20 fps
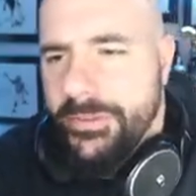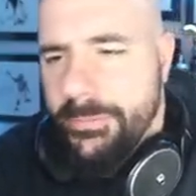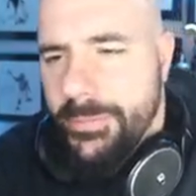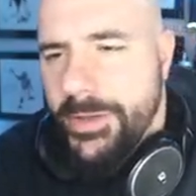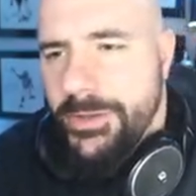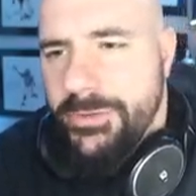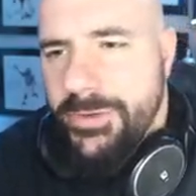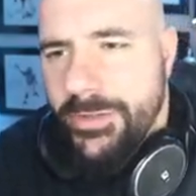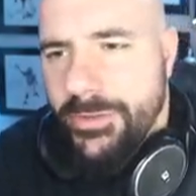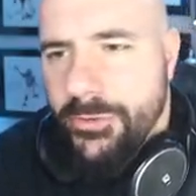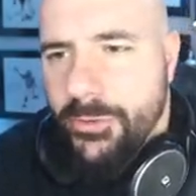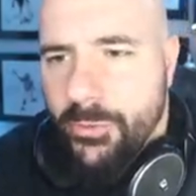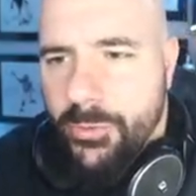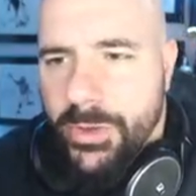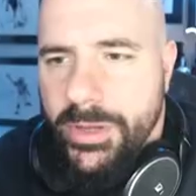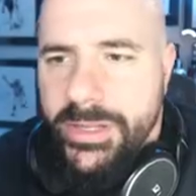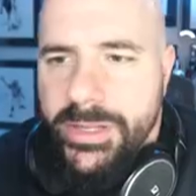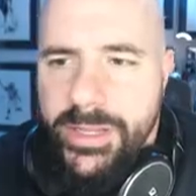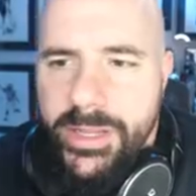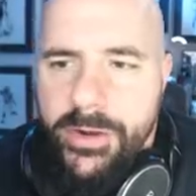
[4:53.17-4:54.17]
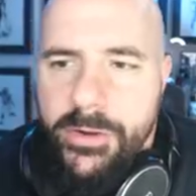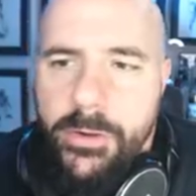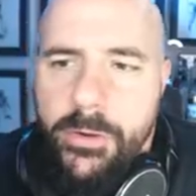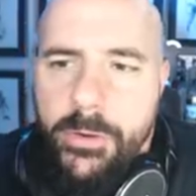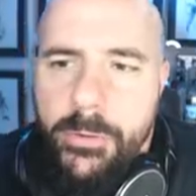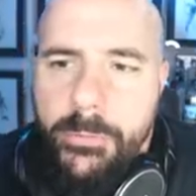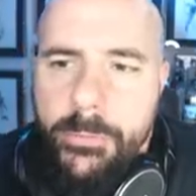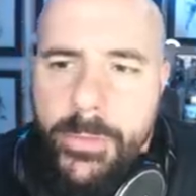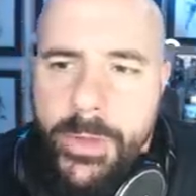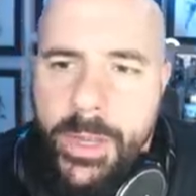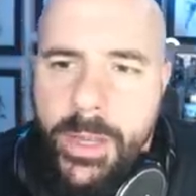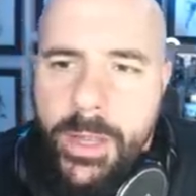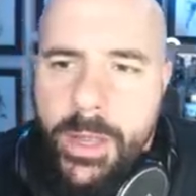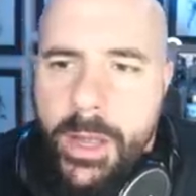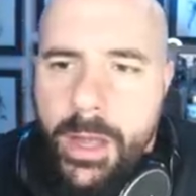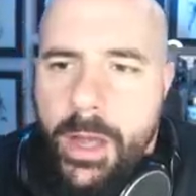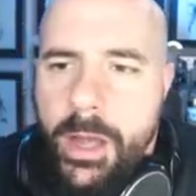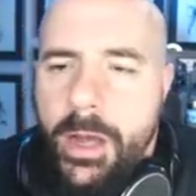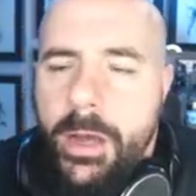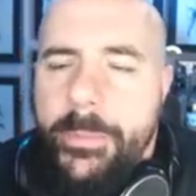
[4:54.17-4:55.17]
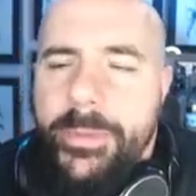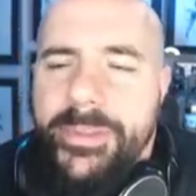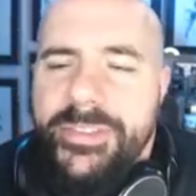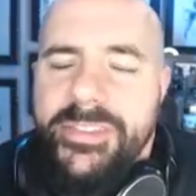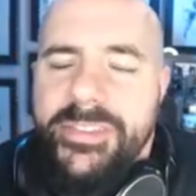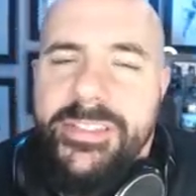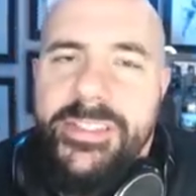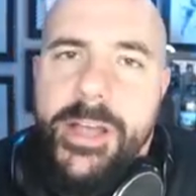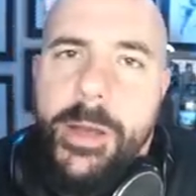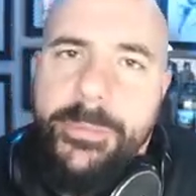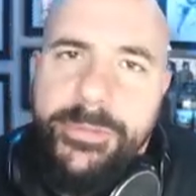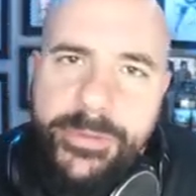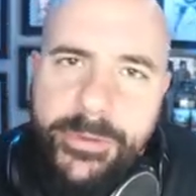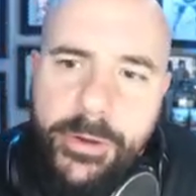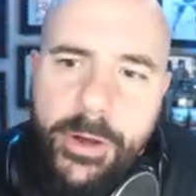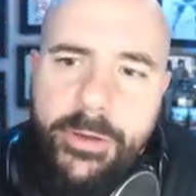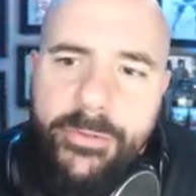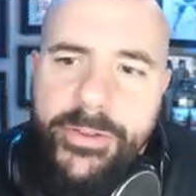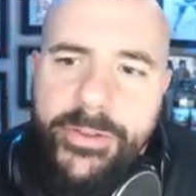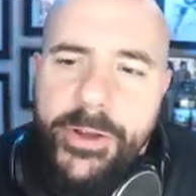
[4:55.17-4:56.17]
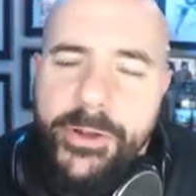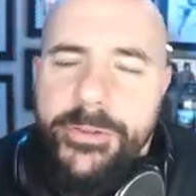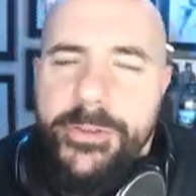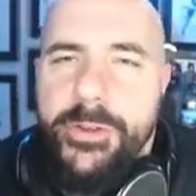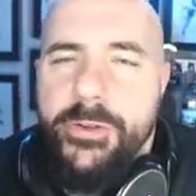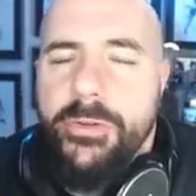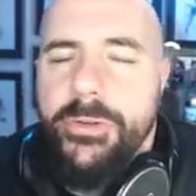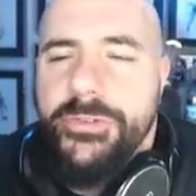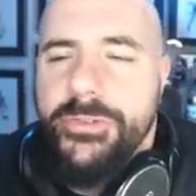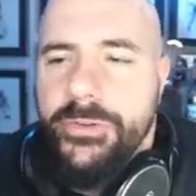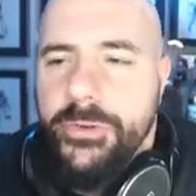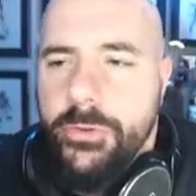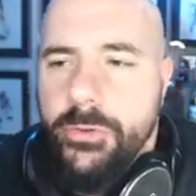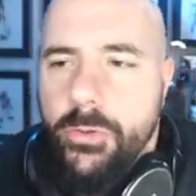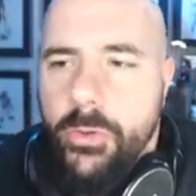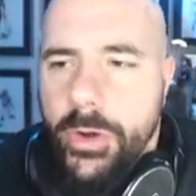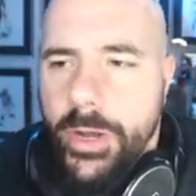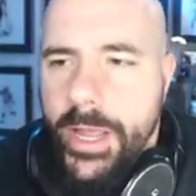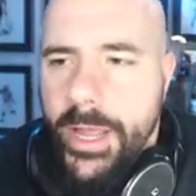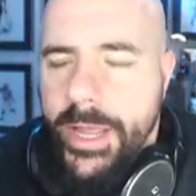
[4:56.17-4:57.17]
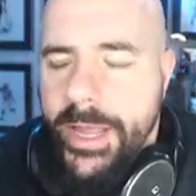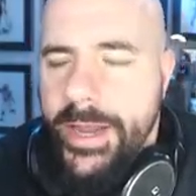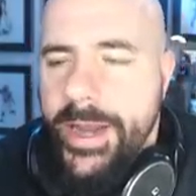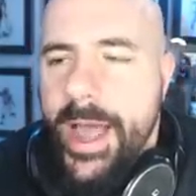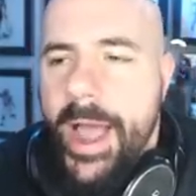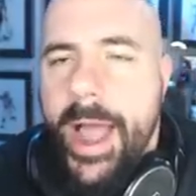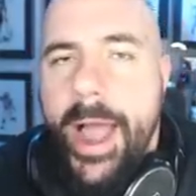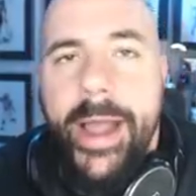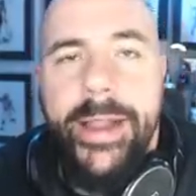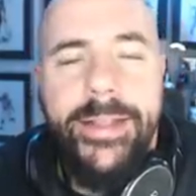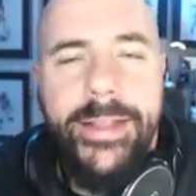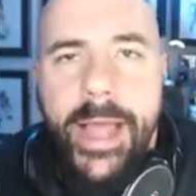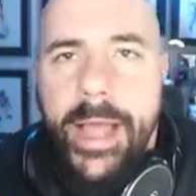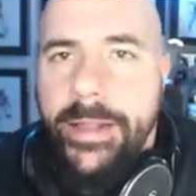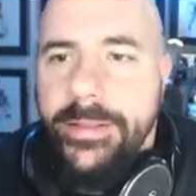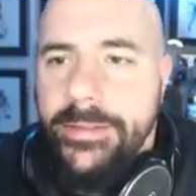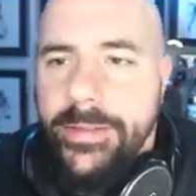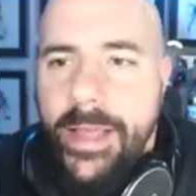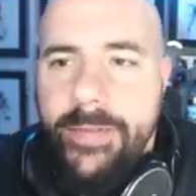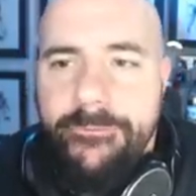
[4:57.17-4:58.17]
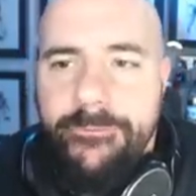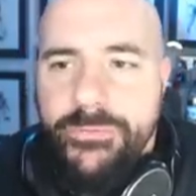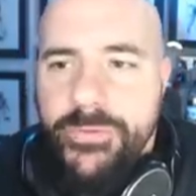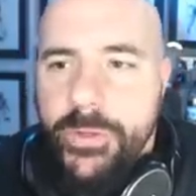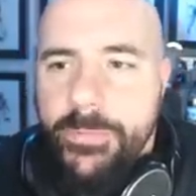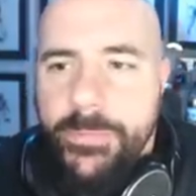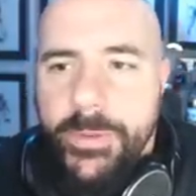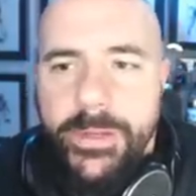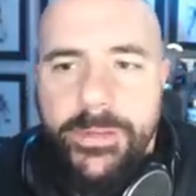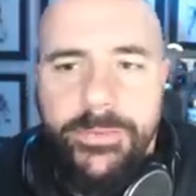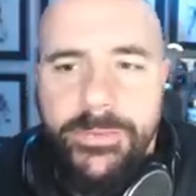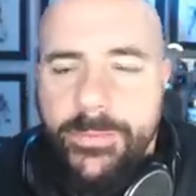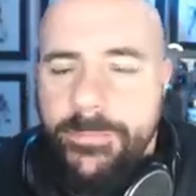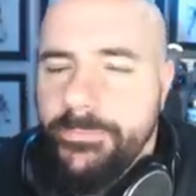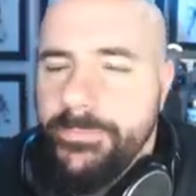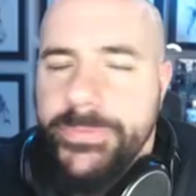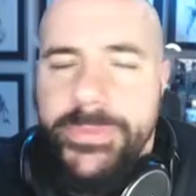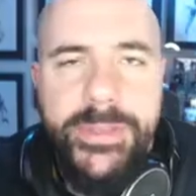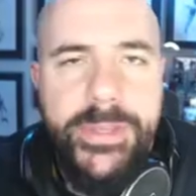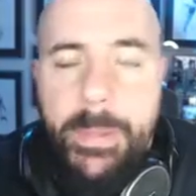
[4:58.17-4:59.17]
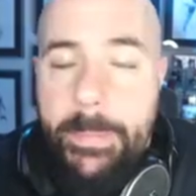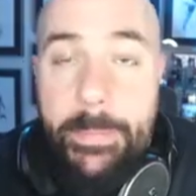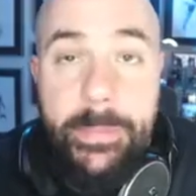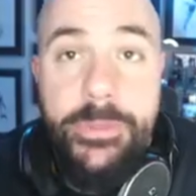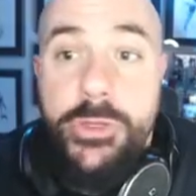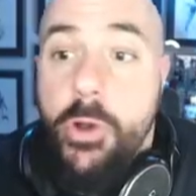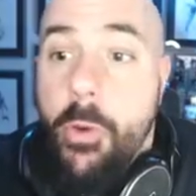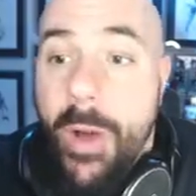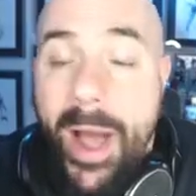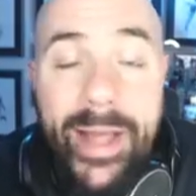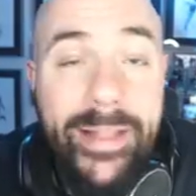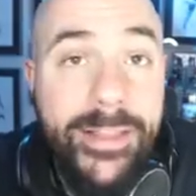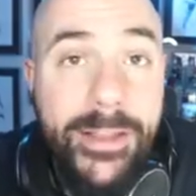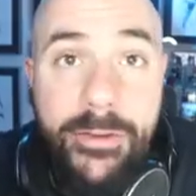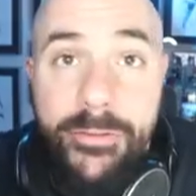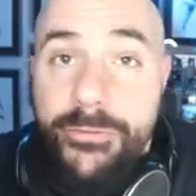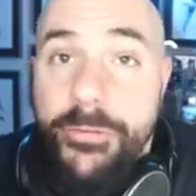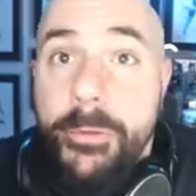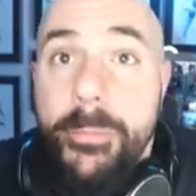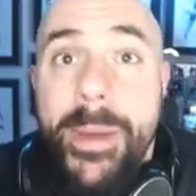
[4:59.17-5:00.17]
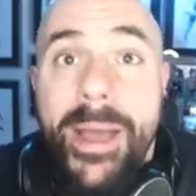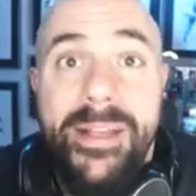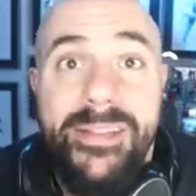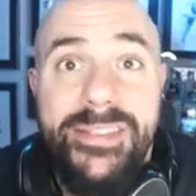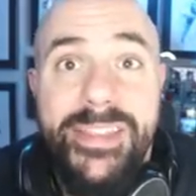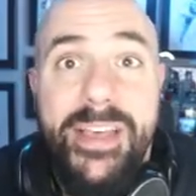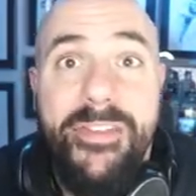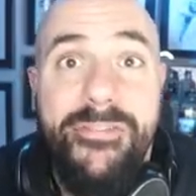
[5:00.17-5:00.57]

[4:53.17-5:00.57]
man. You have to really get home. as he dumps it off here to Christian Okoye. And I have no idea fullback's that